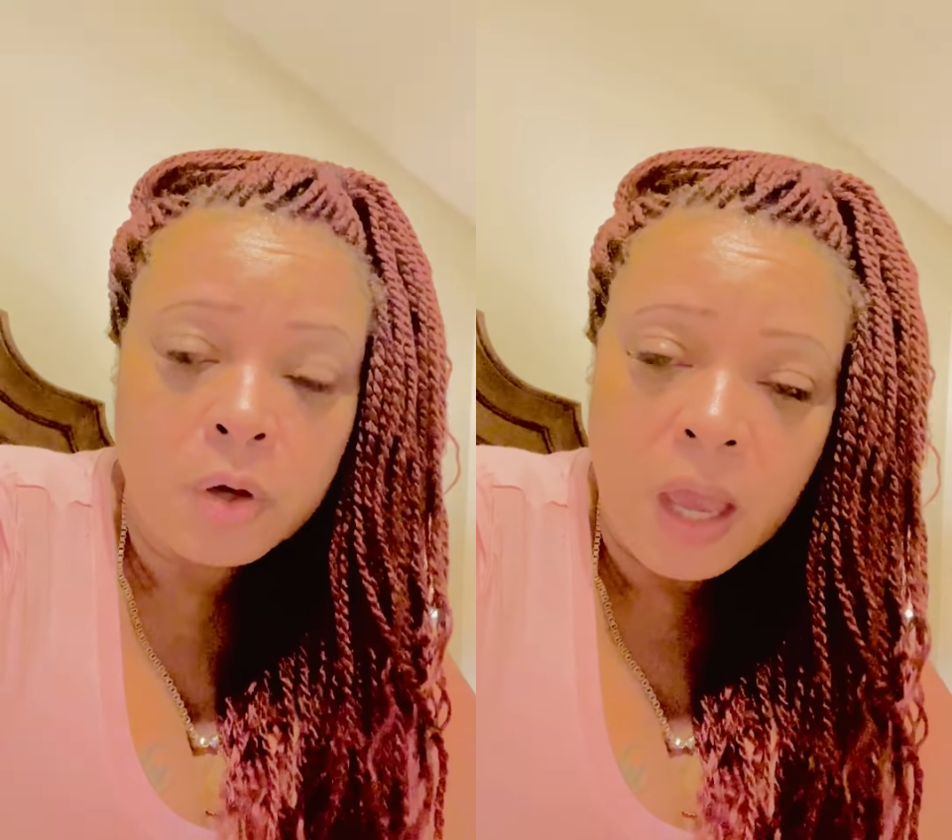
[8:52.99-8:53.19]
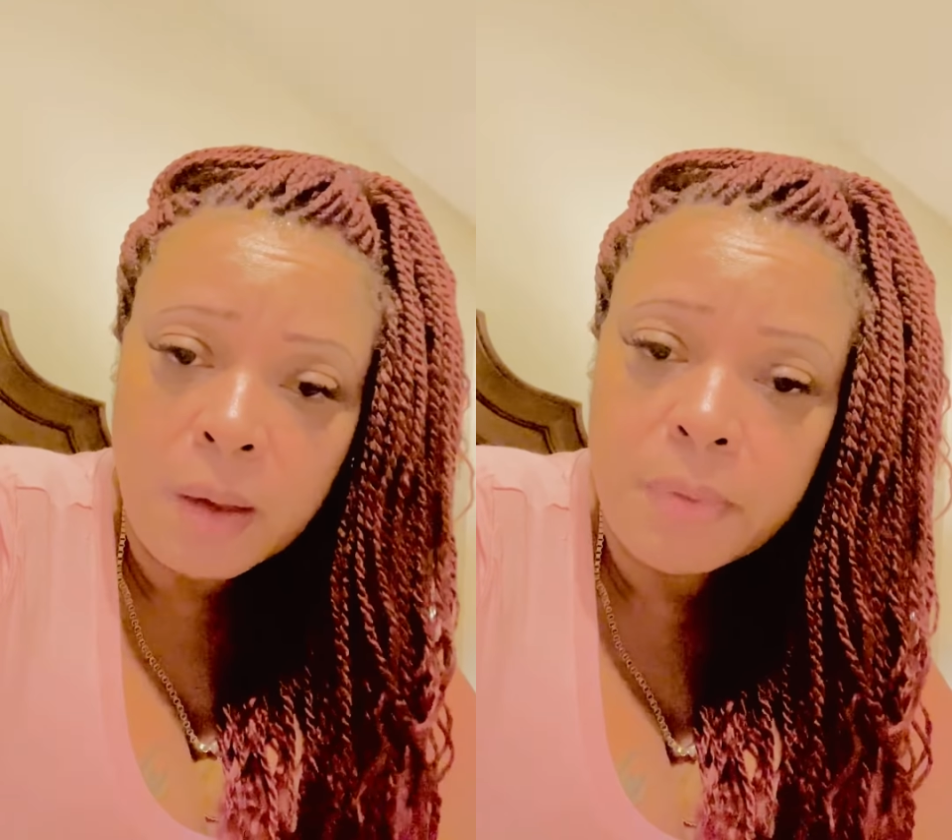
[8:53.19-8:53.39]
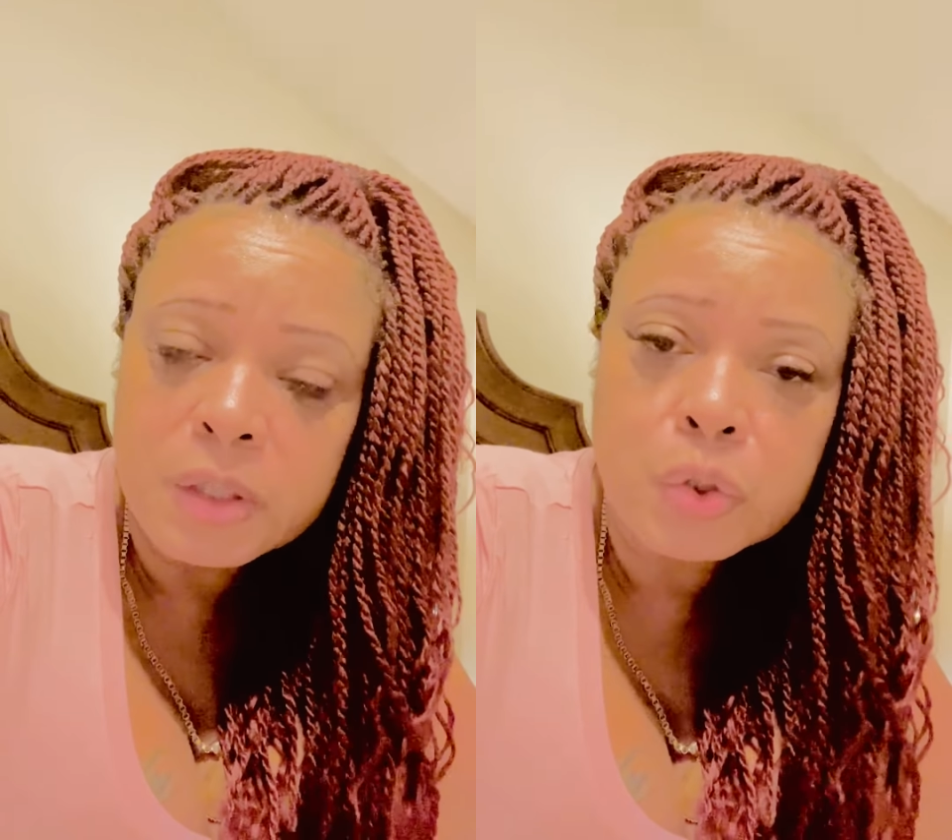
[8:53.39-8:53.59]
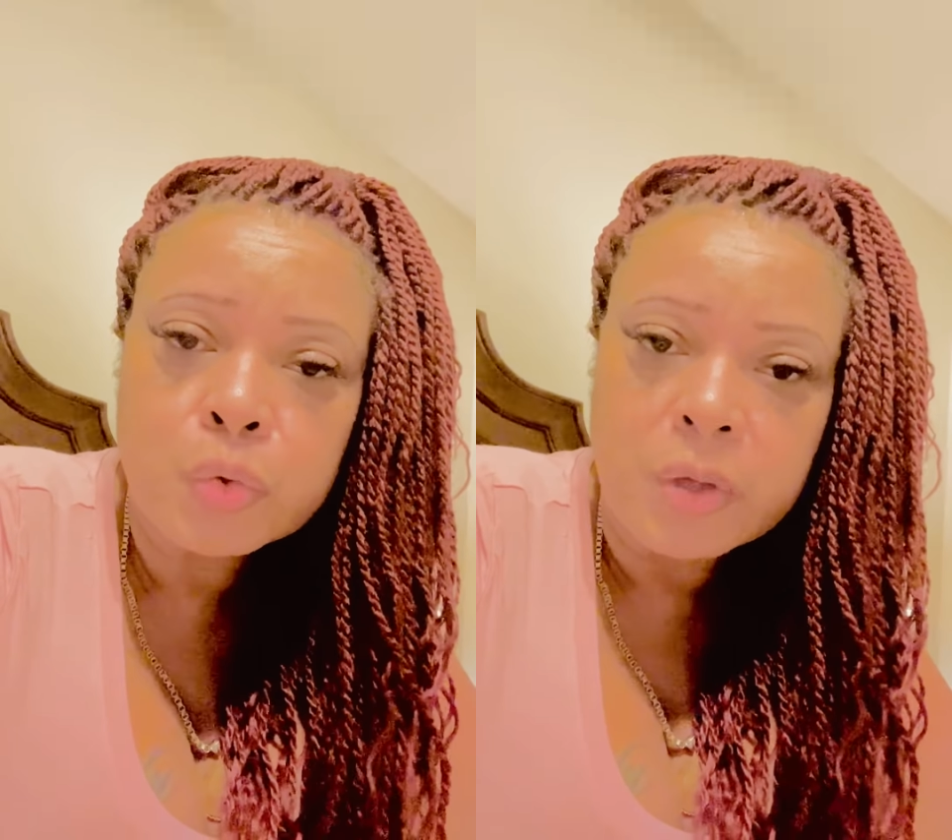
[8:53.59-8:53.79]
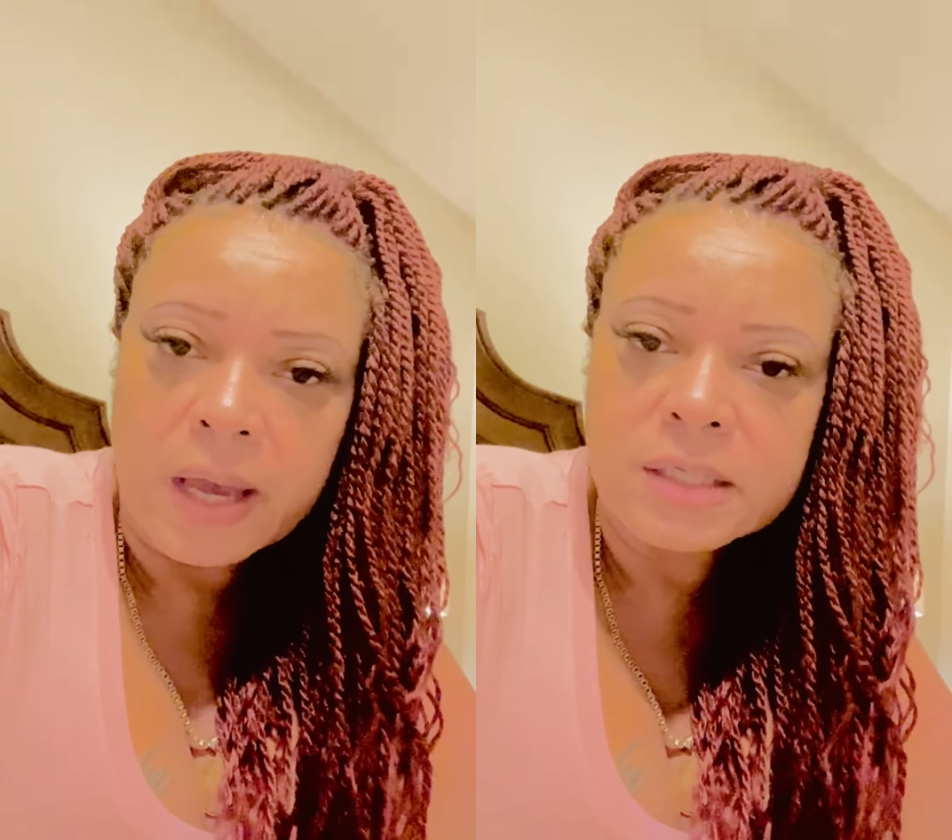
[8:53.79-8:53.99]
You can't be
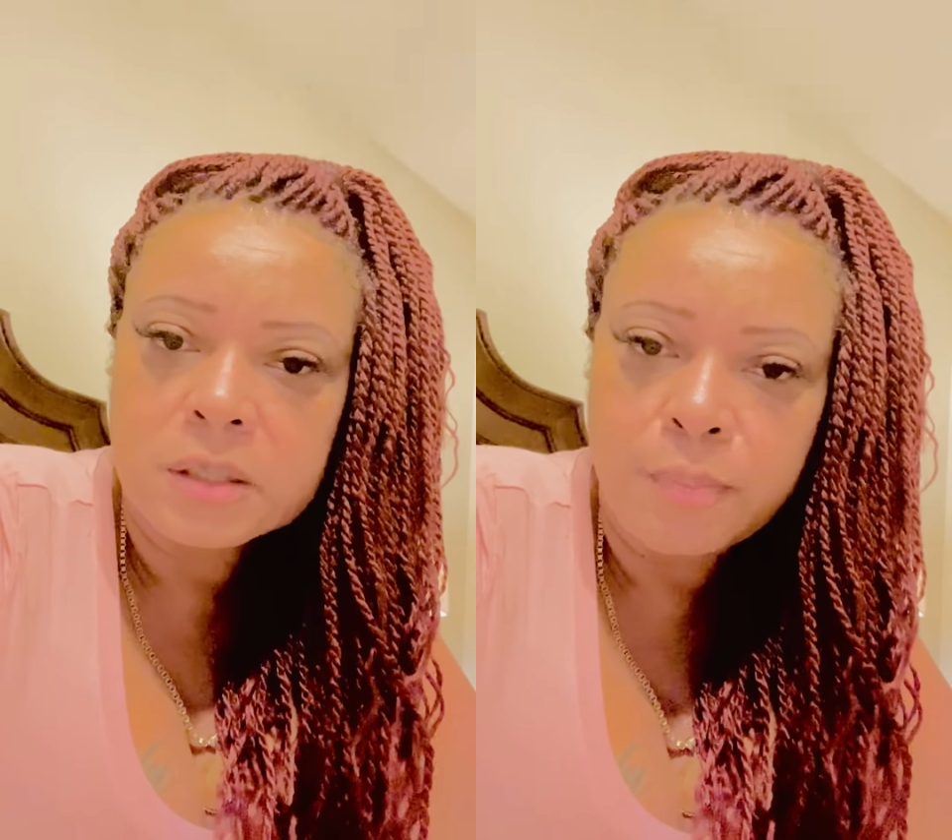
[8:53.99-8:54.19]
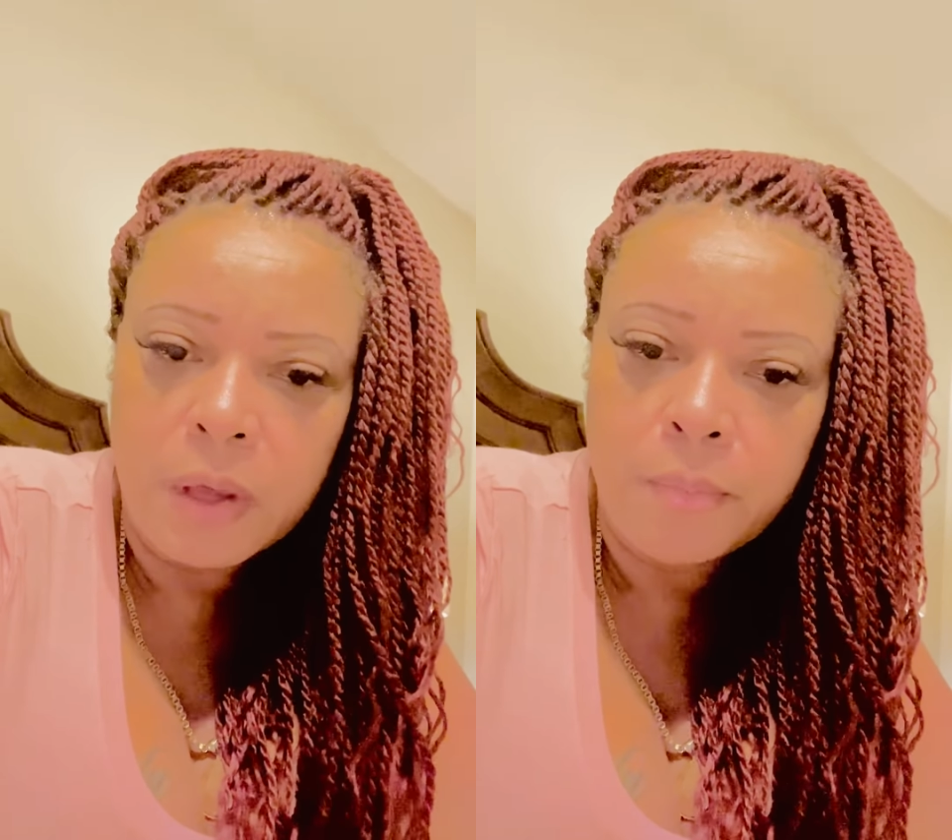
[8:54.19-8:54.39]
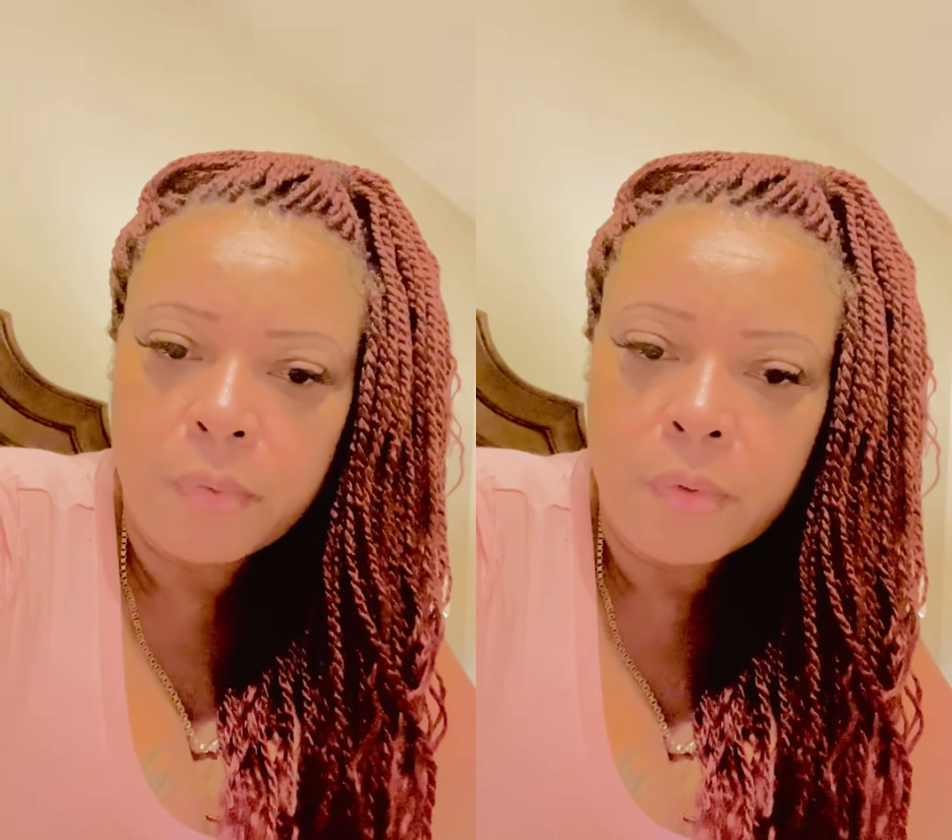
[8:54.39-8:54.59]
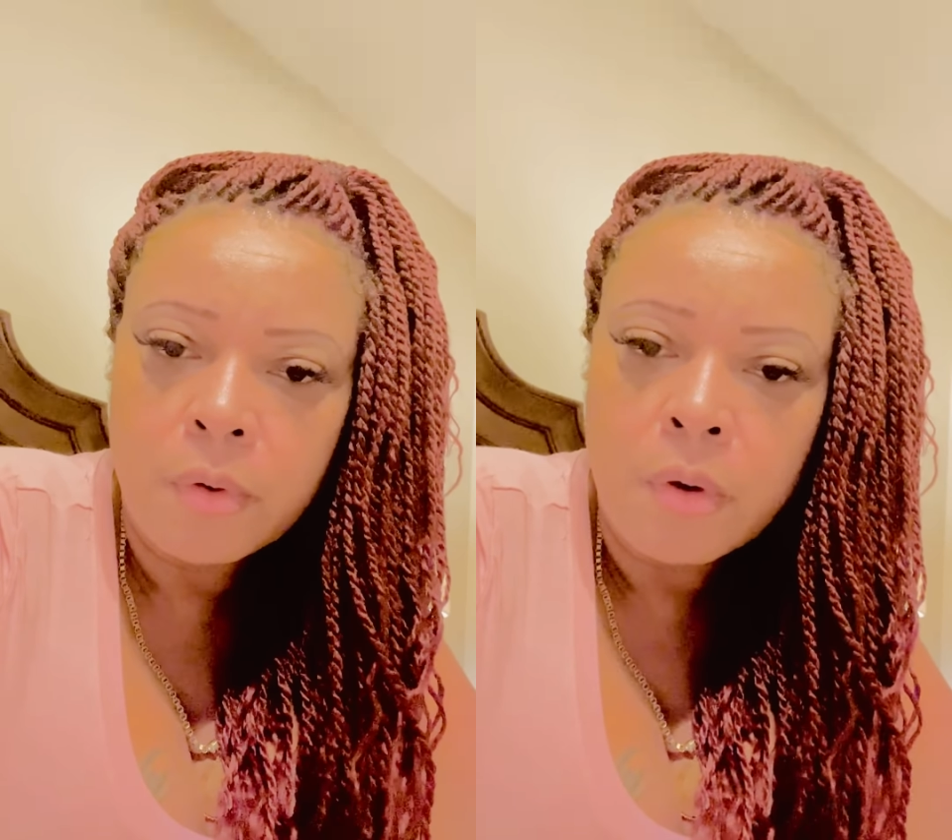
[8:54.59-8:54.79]
too nice to people.